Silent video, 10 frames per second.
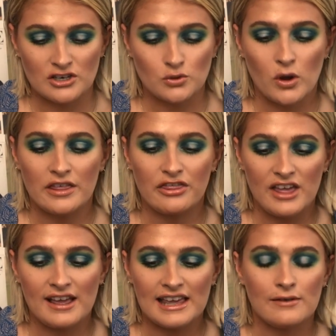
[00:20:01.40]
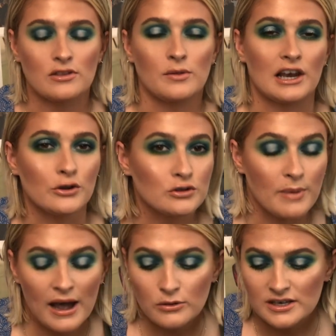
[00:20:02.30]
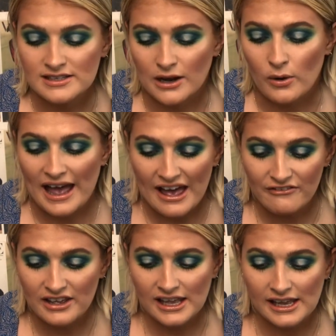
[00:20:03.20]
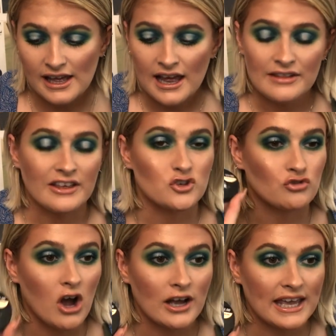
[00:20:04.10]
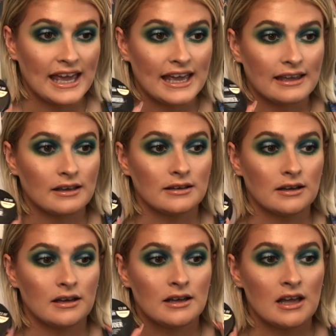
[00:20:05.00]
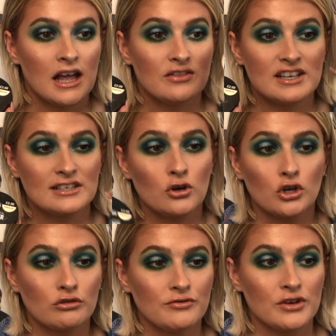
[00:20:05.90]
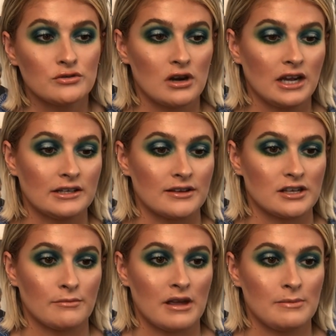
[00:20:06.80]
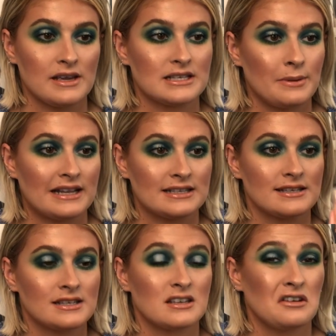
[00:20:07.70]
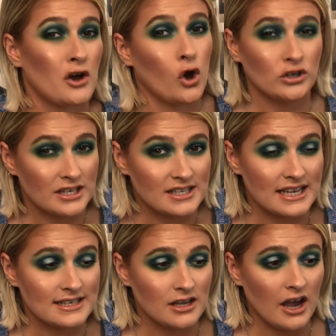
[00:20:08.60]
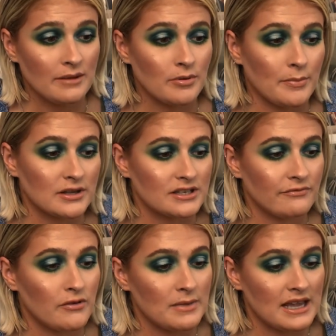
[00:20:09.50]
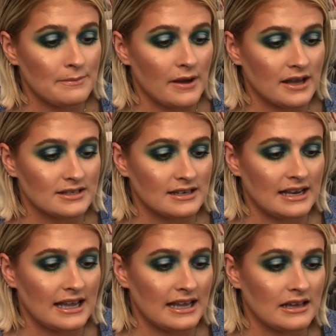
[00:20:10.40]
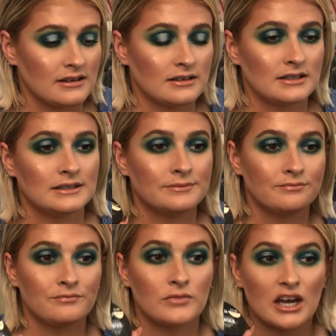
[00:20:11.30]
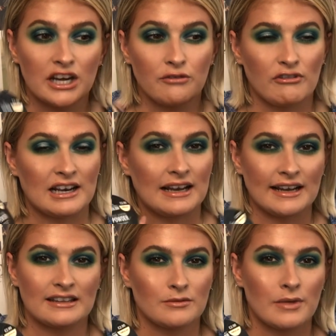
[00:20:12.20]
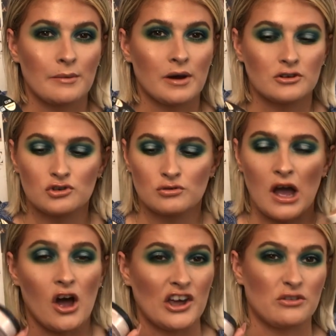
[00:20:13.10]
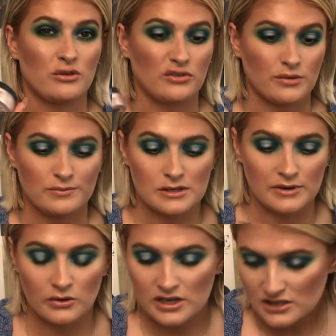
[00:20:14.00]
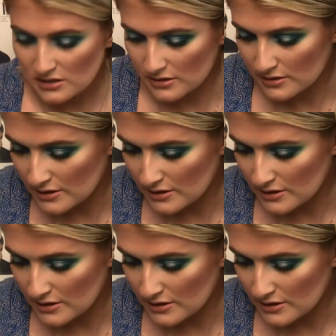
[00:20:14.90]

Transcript: they're just quite thick, even though they're loose powders, they're quite heavy, they're drying. This has got good reviews online though, so maybe it depends on your skin type, but for me personally, I don't really like them that much, either of them, to be honest.